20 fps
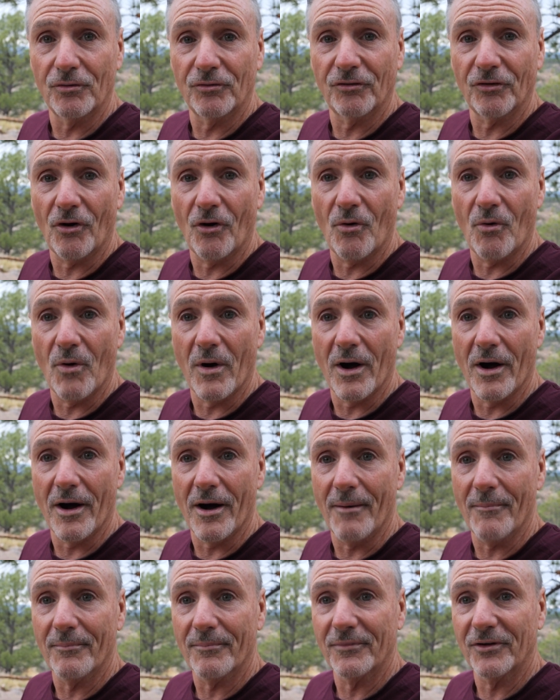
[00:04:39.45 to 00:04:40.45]

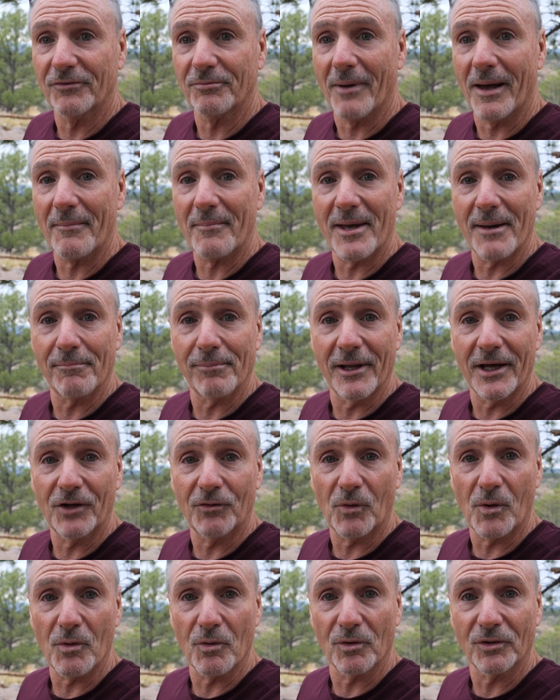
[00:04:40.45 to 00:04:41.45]
So this might be a
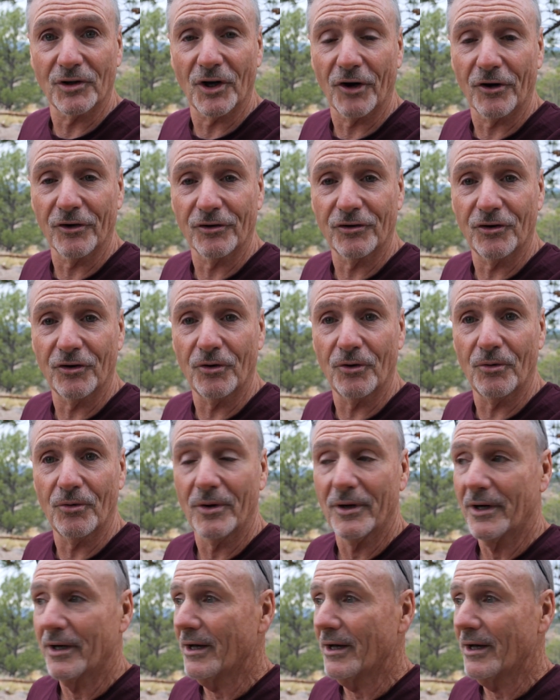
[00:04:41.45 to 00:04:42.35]
place we return to.